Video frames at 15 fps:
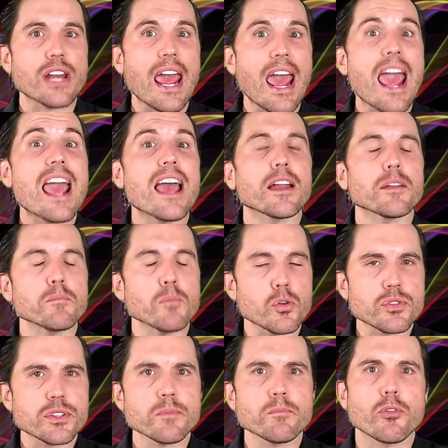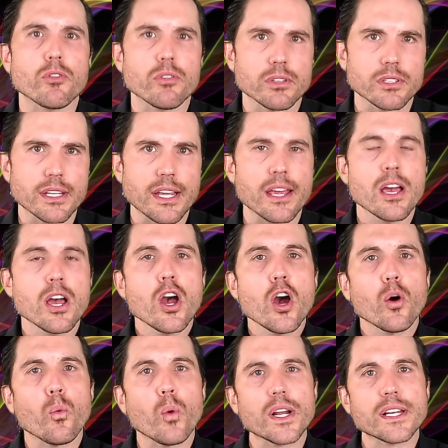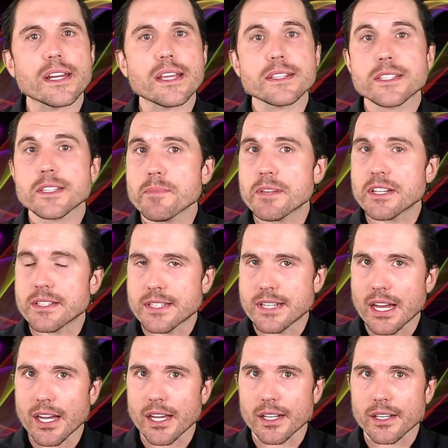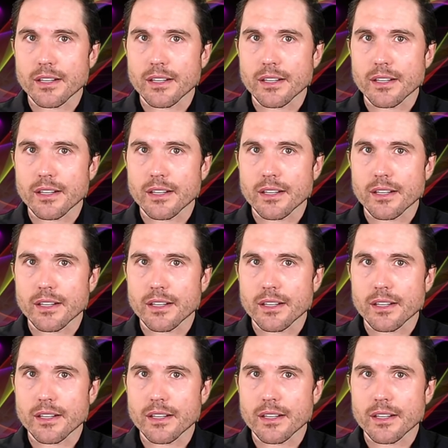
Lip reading: And most importantly, what needs to be done